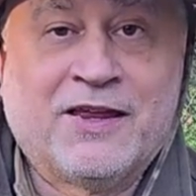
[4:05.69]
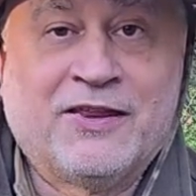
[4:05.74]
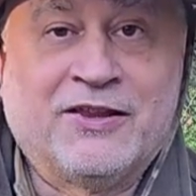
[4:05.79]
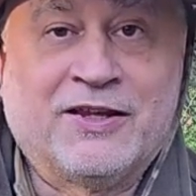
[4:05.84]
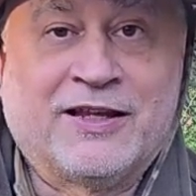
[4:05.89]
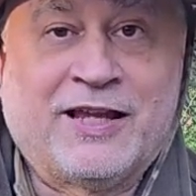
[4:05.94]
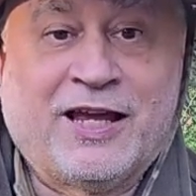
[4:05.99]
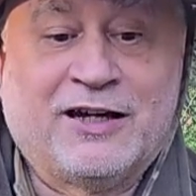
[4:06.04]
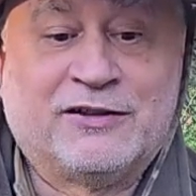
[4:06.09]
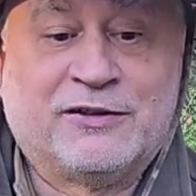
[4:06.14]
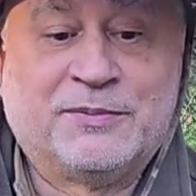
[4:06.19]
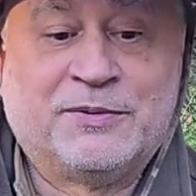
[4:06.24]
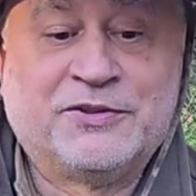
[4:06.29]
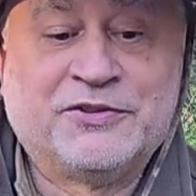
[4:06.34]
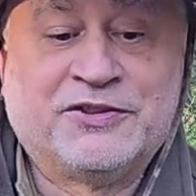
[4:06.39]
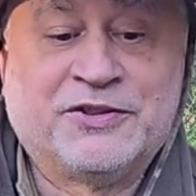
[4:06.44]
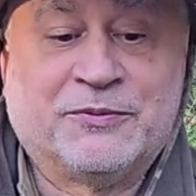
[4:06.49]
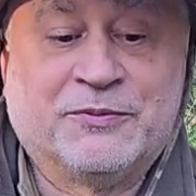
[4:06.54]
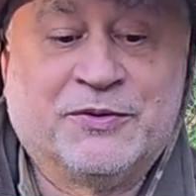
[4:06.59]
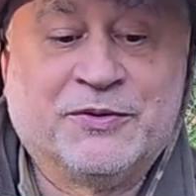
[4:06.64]
The
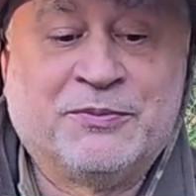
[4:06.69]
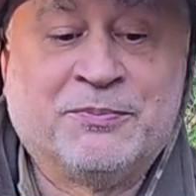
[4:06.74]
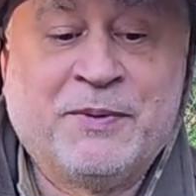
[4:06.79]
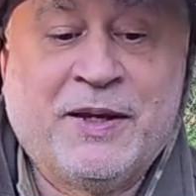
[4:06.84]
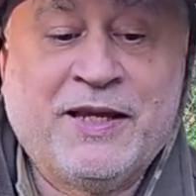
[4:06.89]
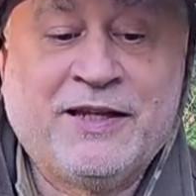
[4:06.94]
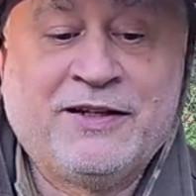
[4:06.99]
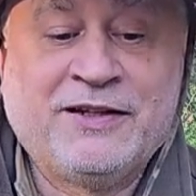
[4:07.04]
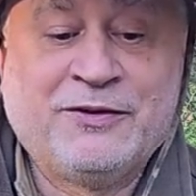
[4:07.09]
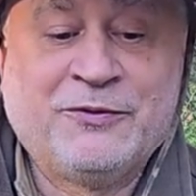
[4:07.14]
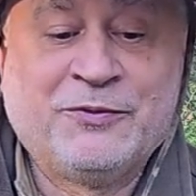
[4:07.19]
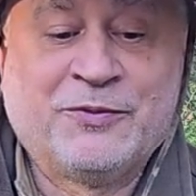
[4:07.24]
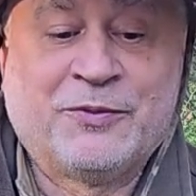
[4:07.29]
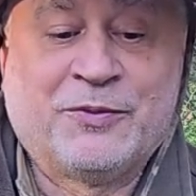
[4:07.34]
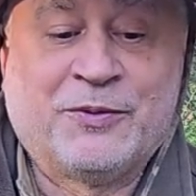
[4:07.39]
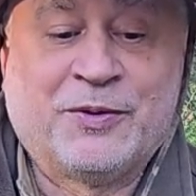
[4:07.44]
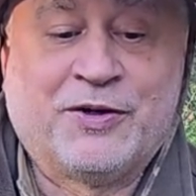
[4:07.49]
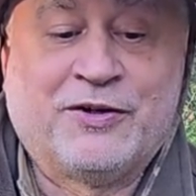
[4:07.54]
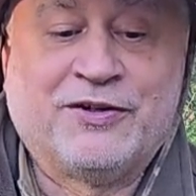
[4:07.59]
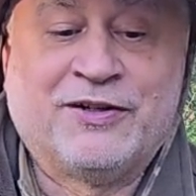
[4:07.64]
calibers it was made in
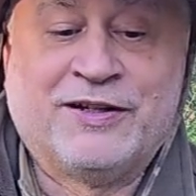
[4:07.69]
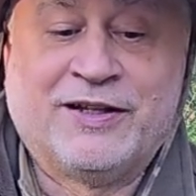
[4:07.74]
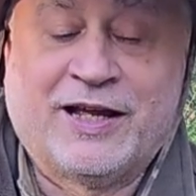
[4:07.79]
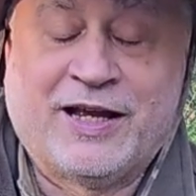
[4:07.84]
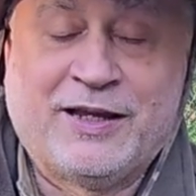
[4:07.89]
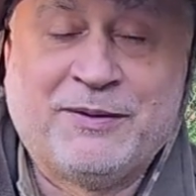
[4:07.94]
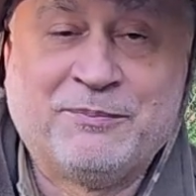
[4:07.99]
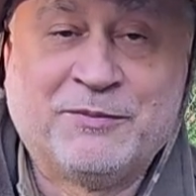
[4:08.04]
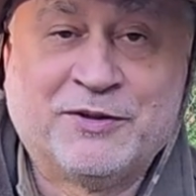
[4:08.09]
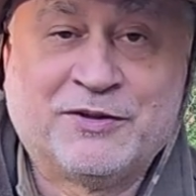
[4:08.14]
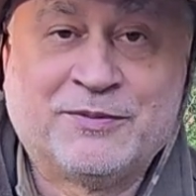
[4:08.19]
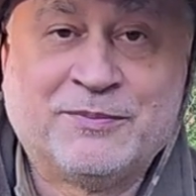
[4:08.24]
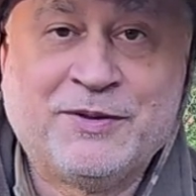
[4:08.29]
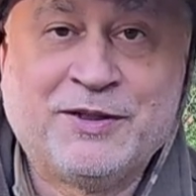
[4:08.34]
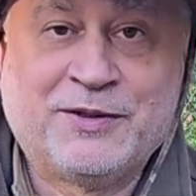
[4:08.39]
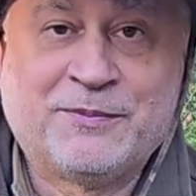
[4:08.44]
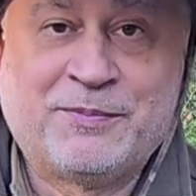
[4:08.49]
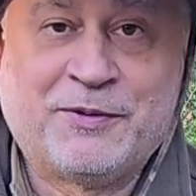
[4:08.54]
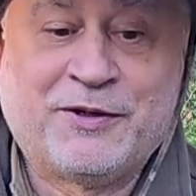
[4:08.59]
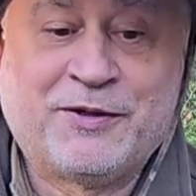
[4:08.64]
were
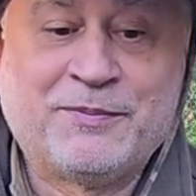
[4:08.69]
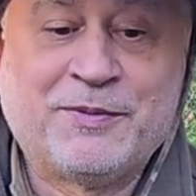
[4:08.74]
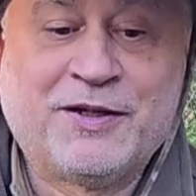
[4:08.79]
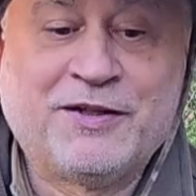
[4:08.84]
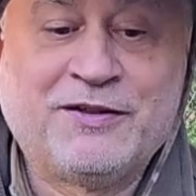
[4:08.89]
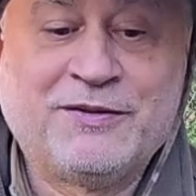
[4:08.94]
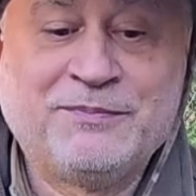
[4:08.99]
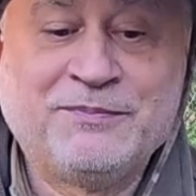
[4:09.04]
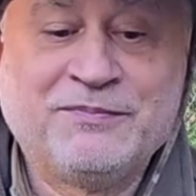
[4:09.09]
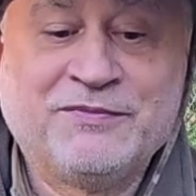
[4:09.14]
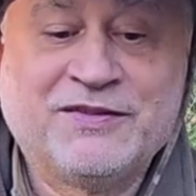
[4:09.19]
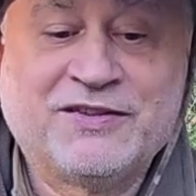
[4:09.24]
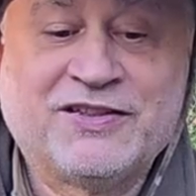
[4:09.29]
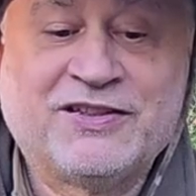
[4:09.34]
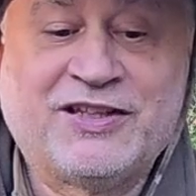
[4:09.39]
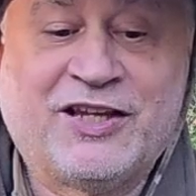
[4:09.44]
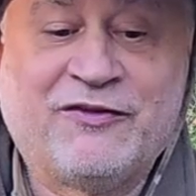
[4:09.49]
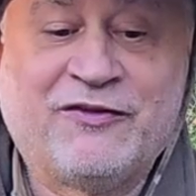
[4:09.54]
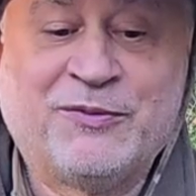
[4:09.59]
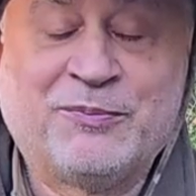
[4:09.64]
9mm parabellum,
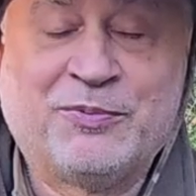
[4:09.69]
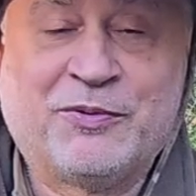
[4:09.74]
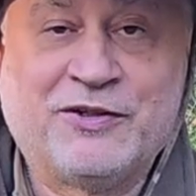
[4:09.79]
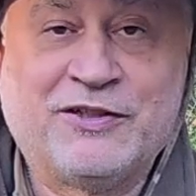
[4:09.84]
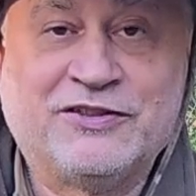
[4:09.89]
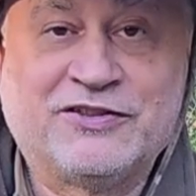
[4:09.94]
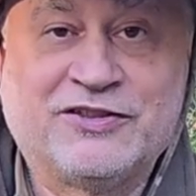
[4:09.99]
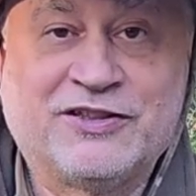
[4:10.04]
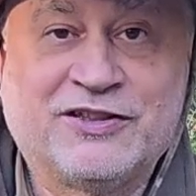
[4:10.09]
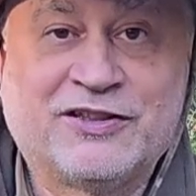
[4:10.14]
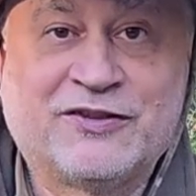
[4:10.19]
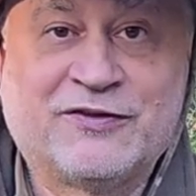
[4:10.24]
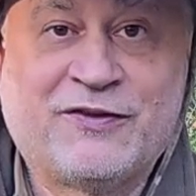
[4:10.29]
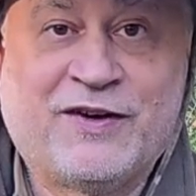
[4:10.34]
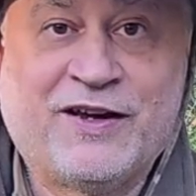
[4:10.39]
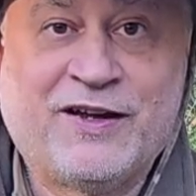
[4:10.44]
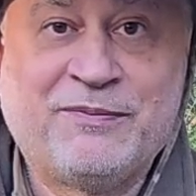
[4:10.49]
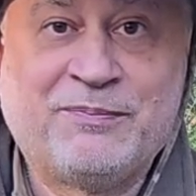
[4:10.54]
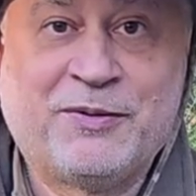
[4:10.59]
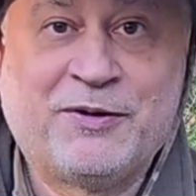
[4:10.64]

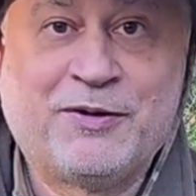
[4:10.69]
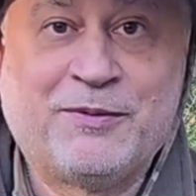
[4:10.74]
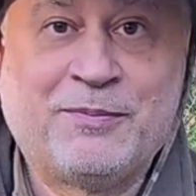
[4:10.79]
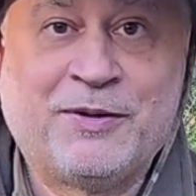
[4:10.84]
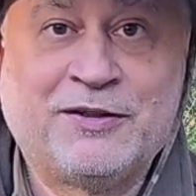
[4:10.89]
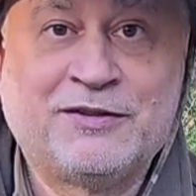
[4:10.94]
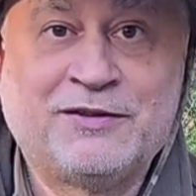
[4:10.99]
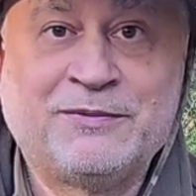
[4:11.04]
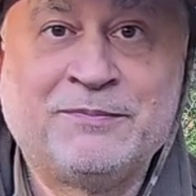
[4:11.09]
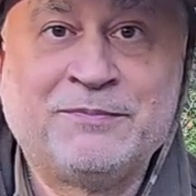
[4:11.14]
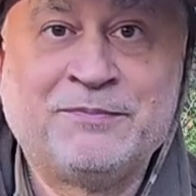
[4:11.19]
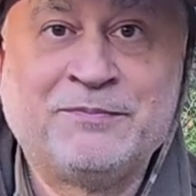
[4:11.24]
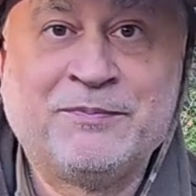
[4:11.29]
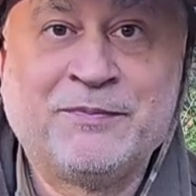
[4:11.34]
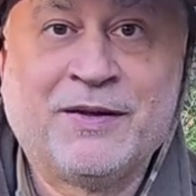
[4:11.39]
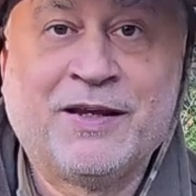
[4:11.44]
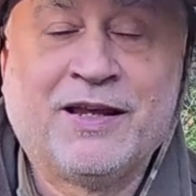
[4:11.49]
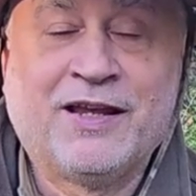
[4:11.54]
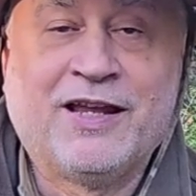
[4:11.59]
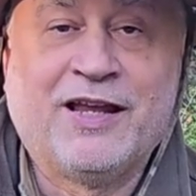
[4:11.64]
7.65 parabellum,
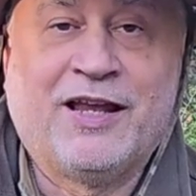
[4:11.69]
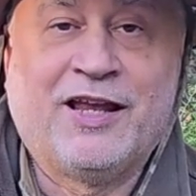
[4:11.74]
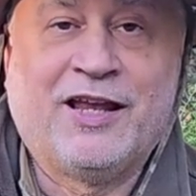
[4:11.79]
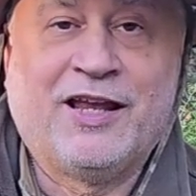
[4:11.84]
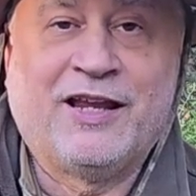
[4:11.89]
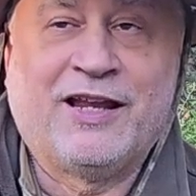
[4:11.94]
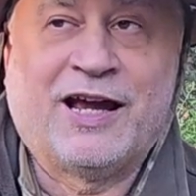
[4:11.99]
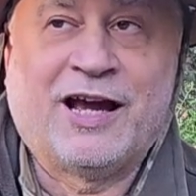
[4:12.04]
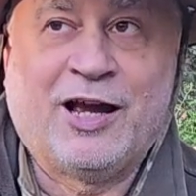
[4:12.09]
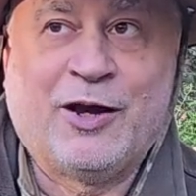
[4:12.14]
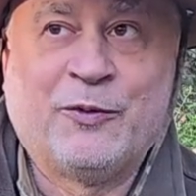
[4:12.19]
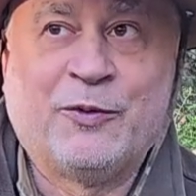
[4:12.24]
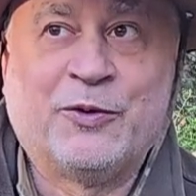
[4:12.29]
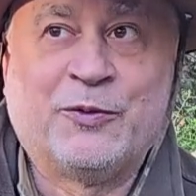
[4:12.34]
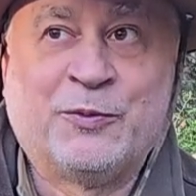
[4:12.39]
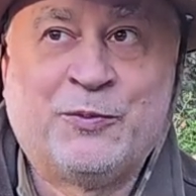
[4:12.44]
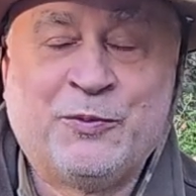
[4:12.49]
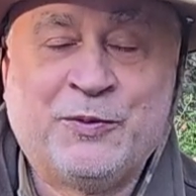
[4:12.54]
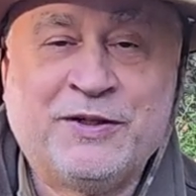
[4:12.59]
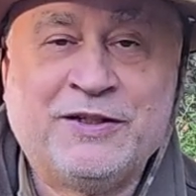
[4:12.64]
and I
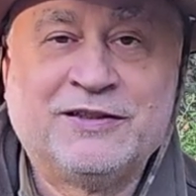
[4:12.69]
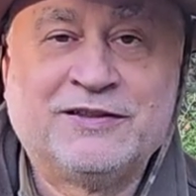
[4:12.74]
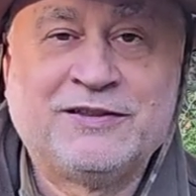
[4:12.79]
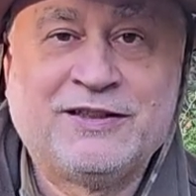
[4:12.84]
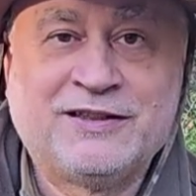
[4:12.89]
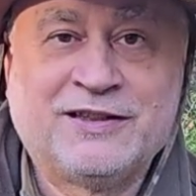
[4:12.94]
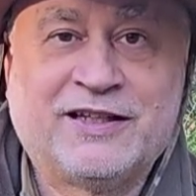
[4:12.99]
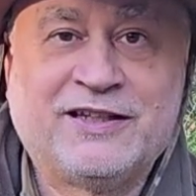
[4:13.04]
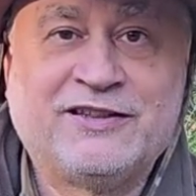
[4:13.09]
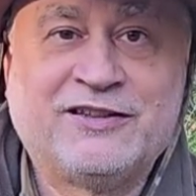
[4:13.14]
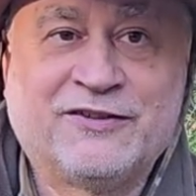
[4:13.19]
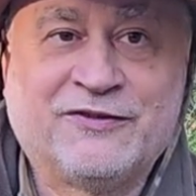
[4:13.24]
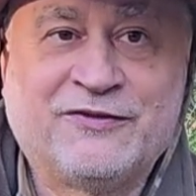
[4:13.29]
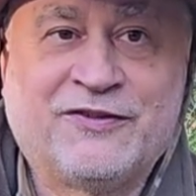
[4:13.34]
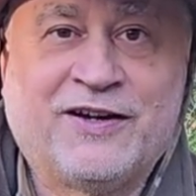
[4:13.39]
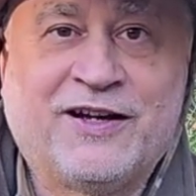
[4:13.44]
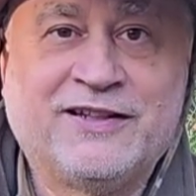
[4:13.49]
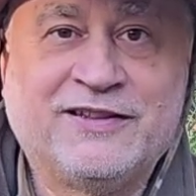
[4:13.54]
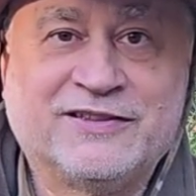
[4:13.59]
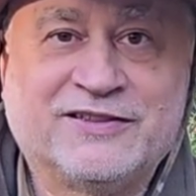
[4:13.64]
would really like to
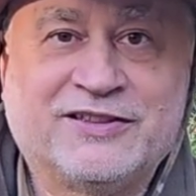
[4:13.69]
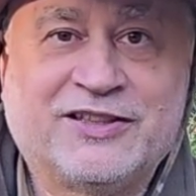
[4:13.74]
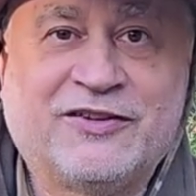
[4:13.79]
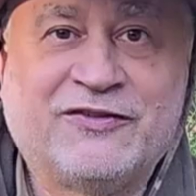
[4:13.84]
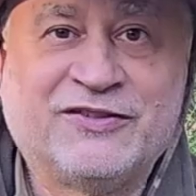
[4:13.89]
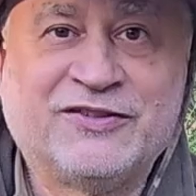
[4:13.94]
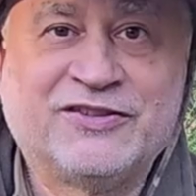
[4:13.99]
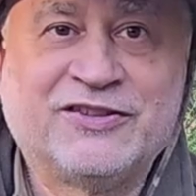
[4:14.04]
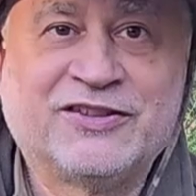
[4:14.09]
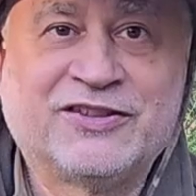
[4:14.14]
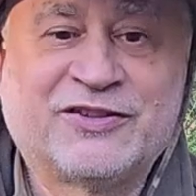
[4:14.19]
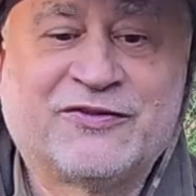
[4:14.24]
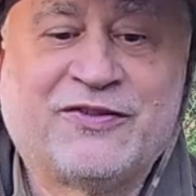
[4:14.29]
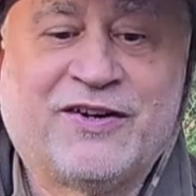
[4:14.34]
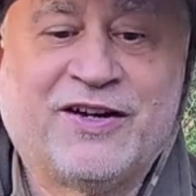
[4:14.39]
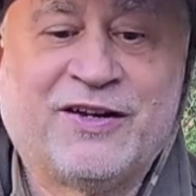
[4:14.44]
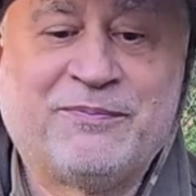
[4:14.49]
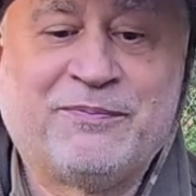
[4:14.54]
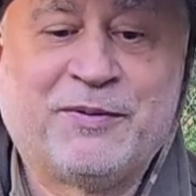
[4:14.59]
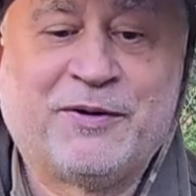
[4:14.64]
find a
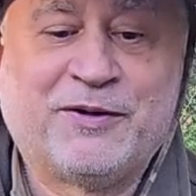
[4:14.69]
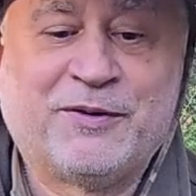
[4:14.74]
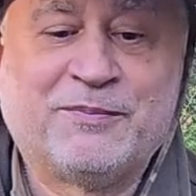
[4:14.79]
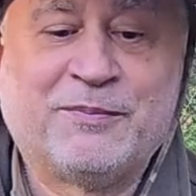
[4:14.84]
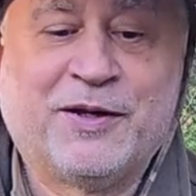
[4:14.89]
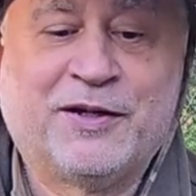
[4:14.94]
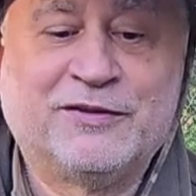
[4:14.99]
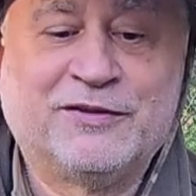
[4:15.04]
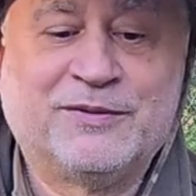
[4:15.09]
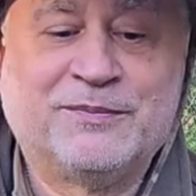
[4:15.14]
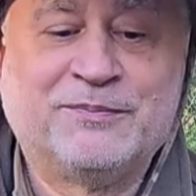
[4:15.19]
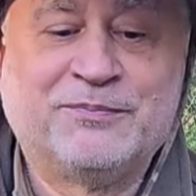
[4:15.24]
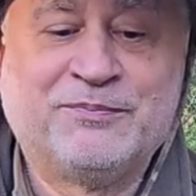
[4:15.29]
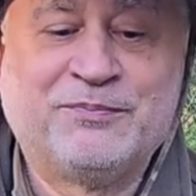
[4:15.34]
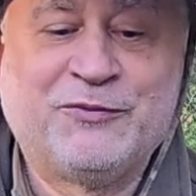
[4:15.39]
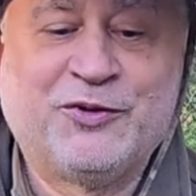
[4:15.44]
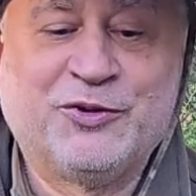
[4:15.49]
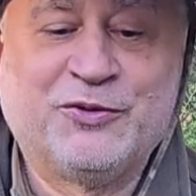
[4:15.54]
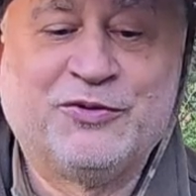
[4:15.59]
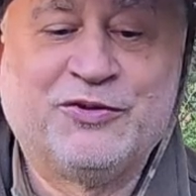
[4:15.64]
7.65 parabellum
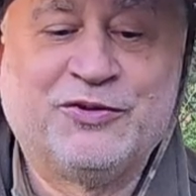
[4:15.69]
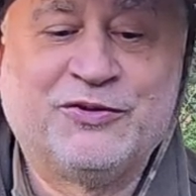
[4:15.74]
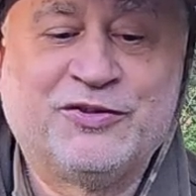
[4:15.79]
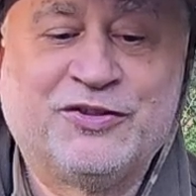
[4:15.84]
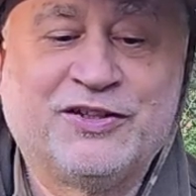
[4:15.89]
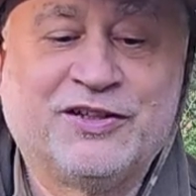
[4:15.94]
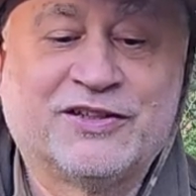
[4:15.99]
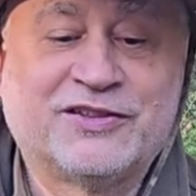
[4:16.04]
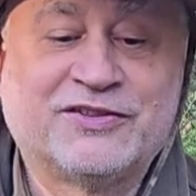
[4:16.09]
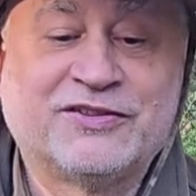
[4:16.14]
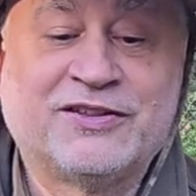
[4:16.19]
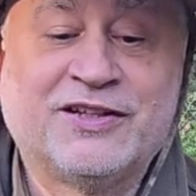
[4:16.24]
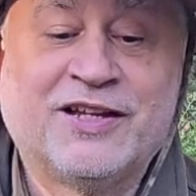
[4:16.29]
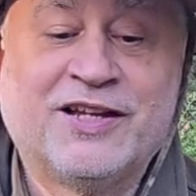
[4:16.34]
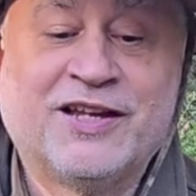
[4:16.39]
226.